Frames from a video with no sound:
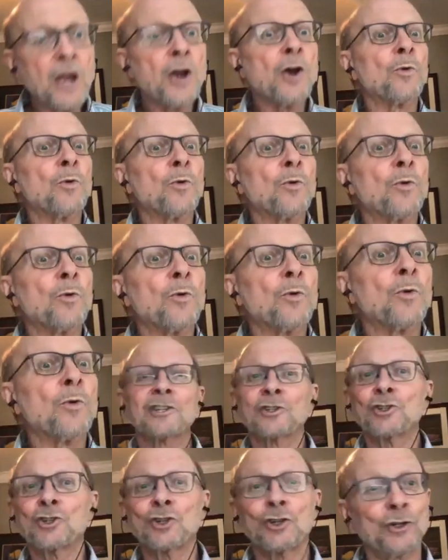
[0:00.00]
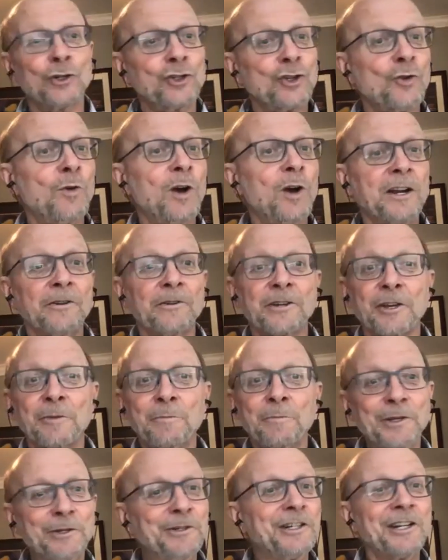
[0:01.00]
whether that's a church choir, a
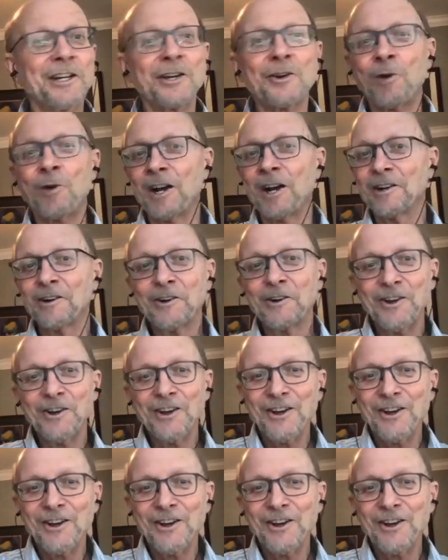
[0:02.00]
community choir,